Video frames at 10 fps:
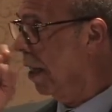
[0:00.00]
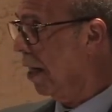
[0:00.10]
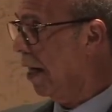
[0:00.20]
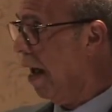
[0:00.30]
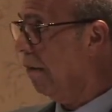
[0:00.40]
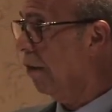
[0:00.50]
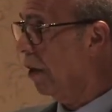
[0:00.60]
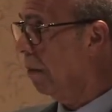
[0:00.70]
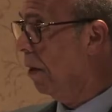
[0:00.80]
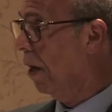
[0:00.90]
that an
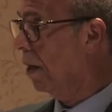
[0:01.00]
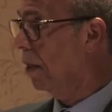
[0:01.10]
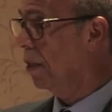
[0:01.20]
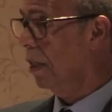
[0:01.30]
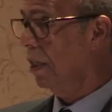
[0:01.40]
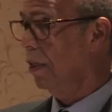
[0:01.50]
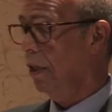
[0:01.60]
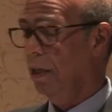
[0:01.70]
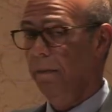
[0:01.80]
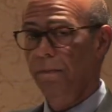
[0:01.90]
African American
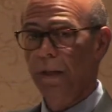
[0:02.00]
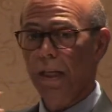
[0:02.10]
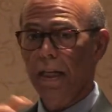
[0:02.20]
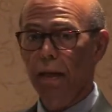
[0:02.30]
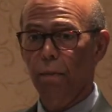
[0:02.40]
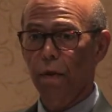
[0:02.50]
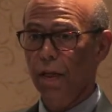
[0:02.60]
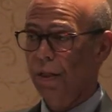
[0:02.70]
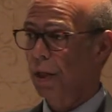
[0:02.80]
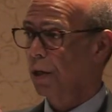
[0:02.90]
attended Emory
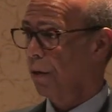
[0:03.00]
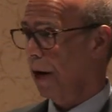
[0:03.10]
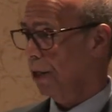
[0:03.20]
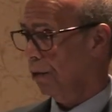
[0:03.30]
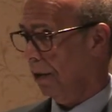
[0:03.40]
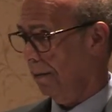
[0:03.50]
as an undergraduate.